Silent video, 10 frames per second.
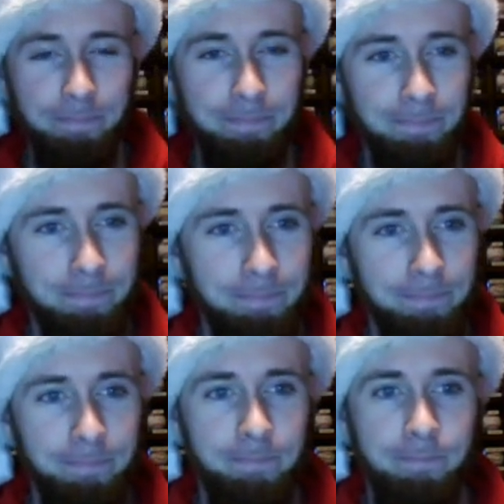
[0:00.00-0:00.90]

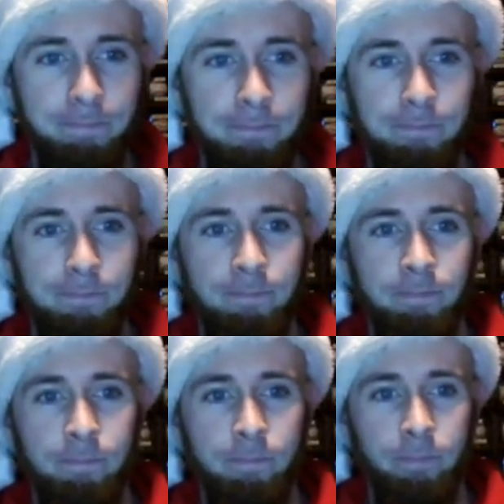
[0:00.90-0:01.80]

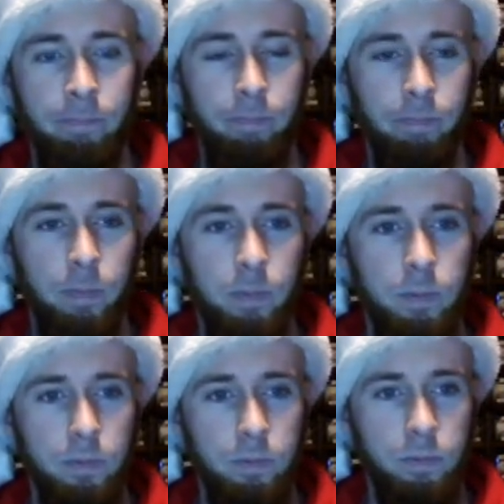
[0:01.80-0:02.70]

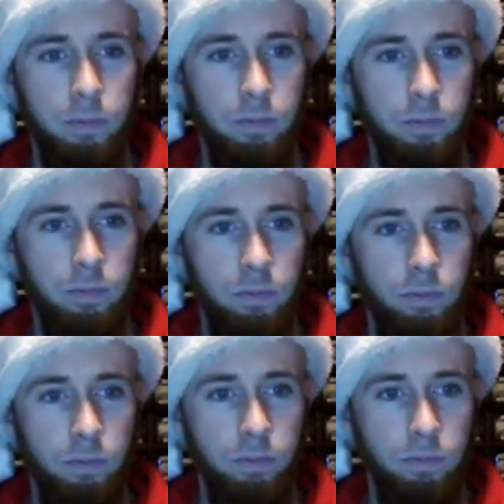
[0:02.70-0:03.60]

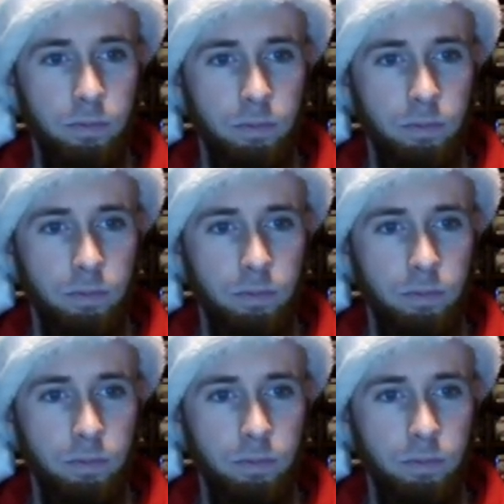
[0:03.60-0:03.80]
(silent)